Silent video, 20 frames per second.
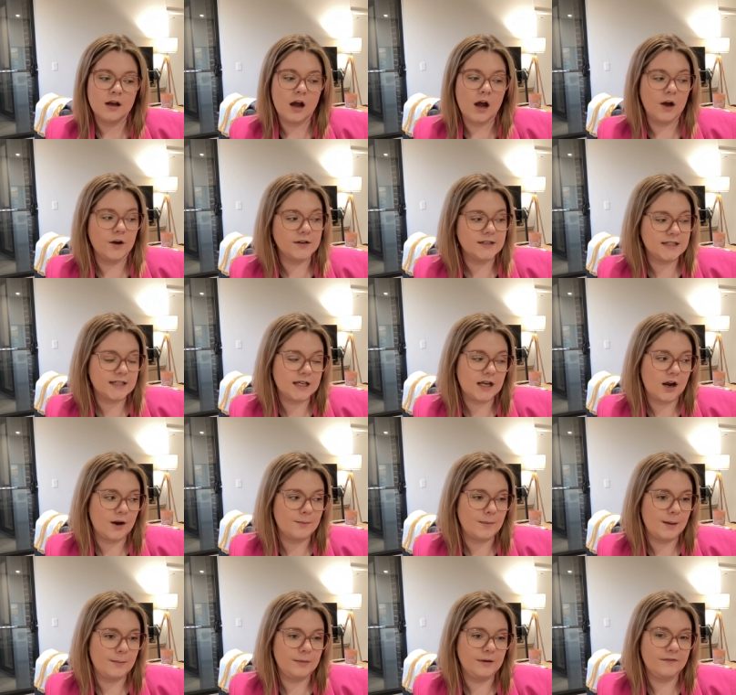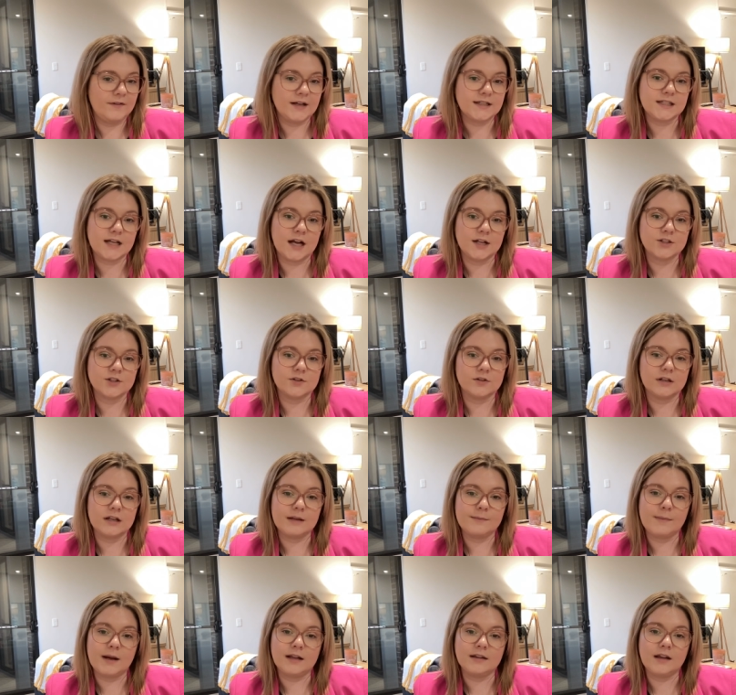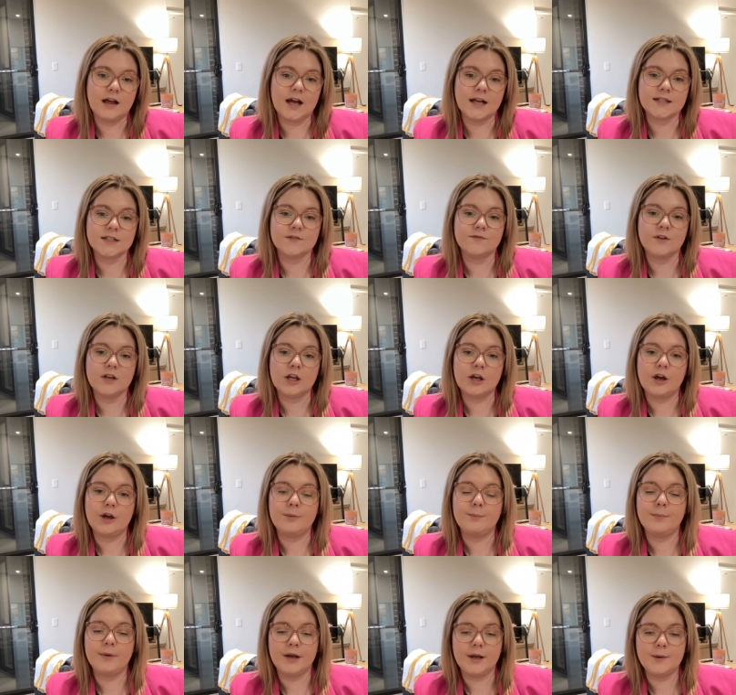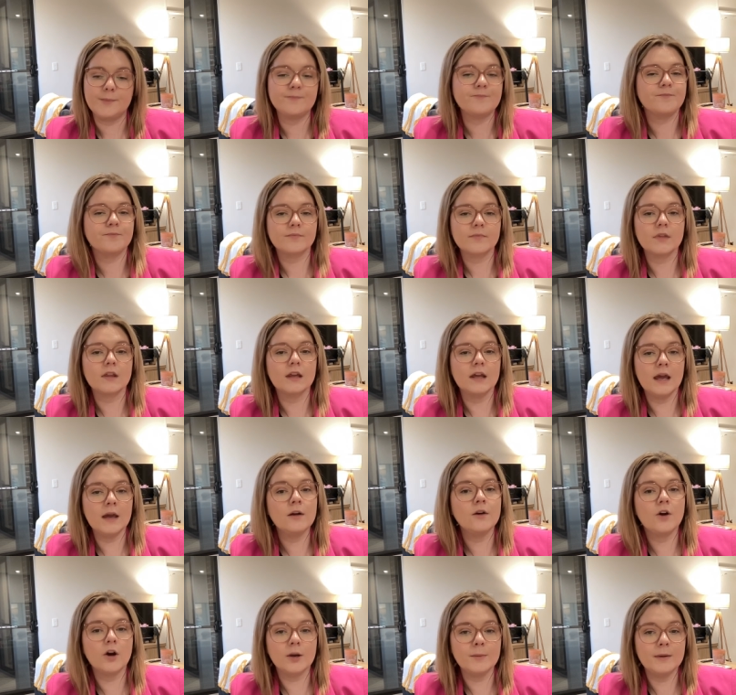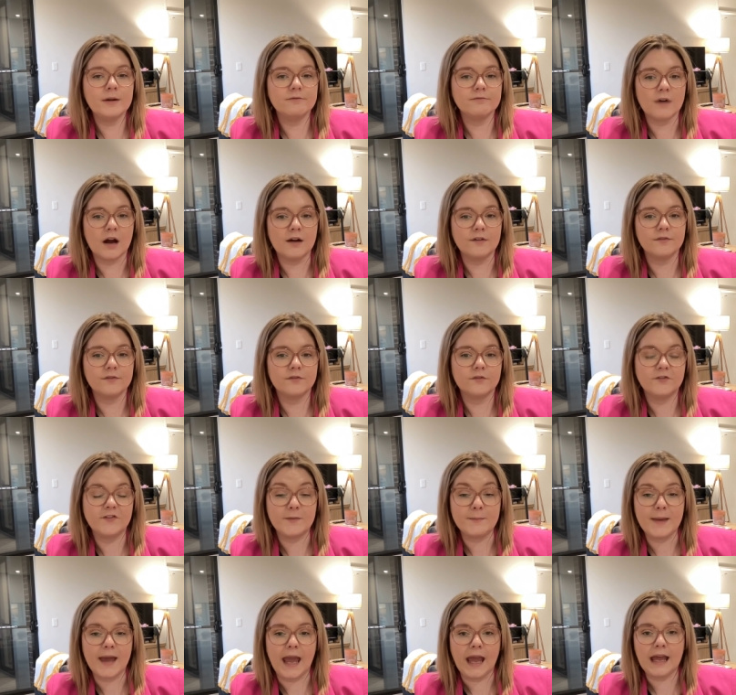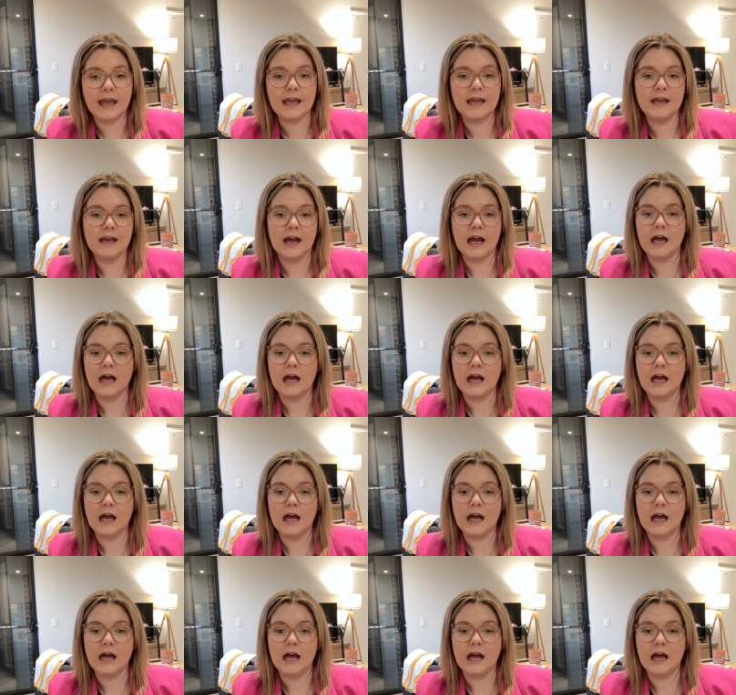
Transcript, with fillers: I honestly can't remember if I touched on it in my last video, but it got a bit rough for me.